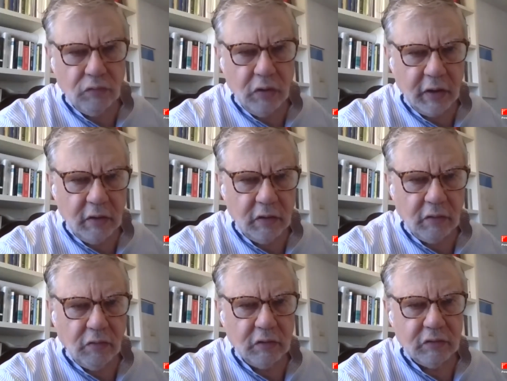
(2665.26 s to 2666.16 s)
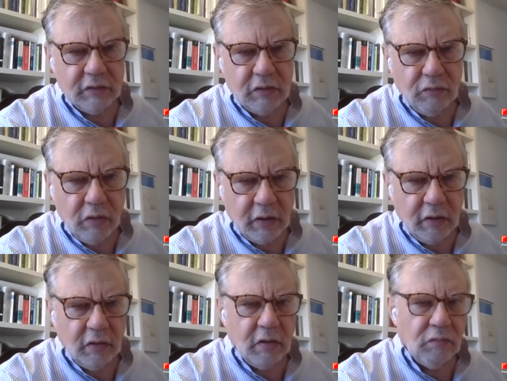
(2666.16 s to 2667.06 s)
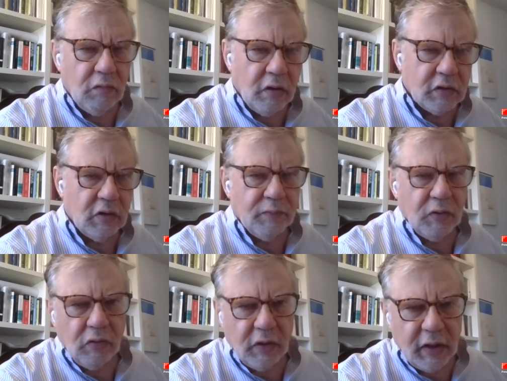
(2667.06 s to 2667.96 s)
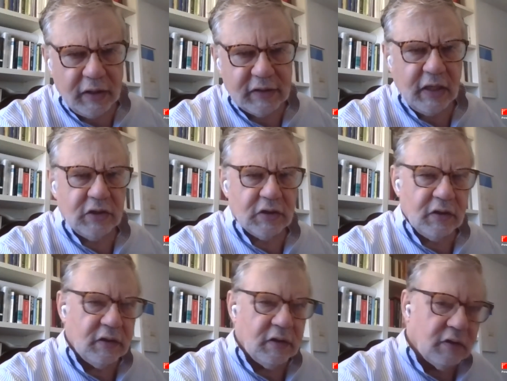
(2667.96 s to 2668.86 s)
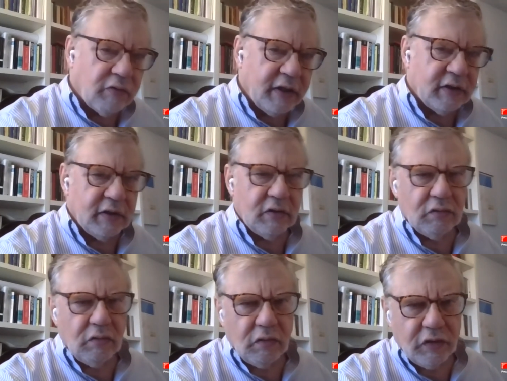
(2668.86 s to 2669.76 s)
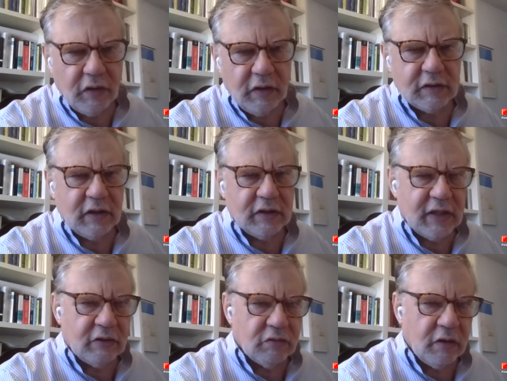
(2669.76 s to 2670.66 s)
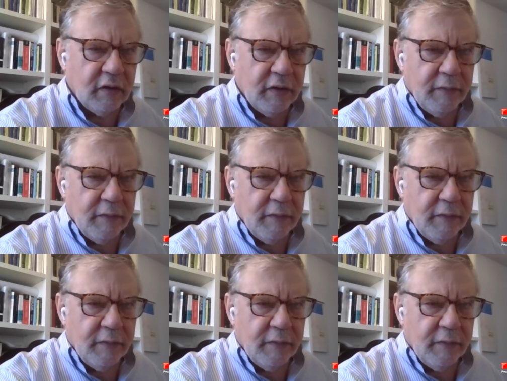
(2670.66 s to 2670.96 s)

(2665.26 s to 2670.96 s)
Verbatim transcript: You're working on the conference, you're working on the workshop, the organization, writing to authors, etc.